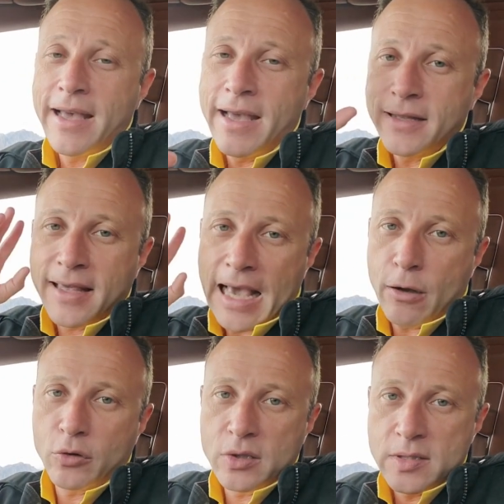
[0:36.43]
and
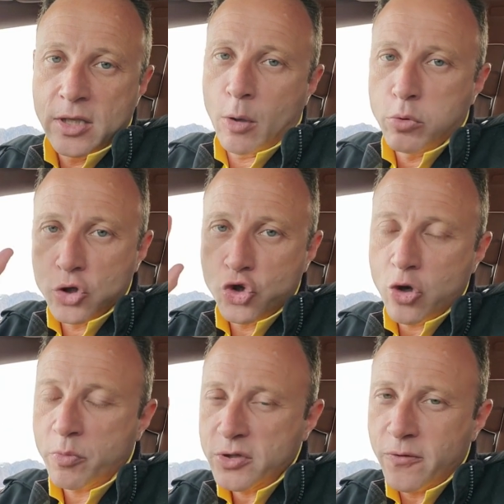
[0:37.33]
countless doubles,
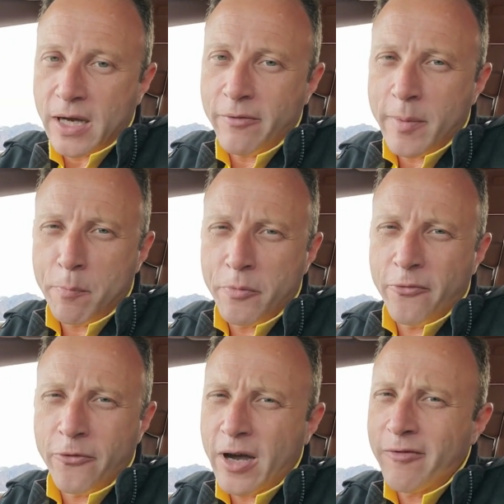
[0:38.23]
triples, five,
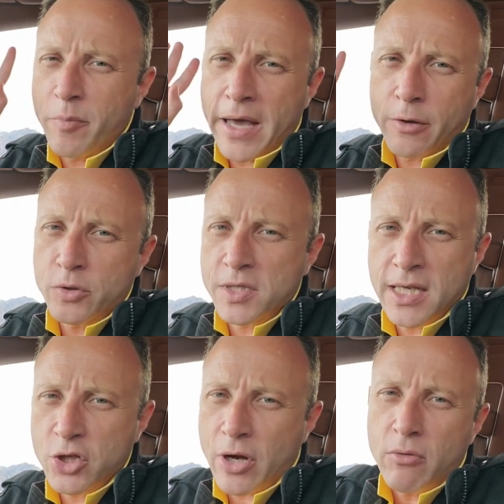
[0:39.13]
five baggers, etc.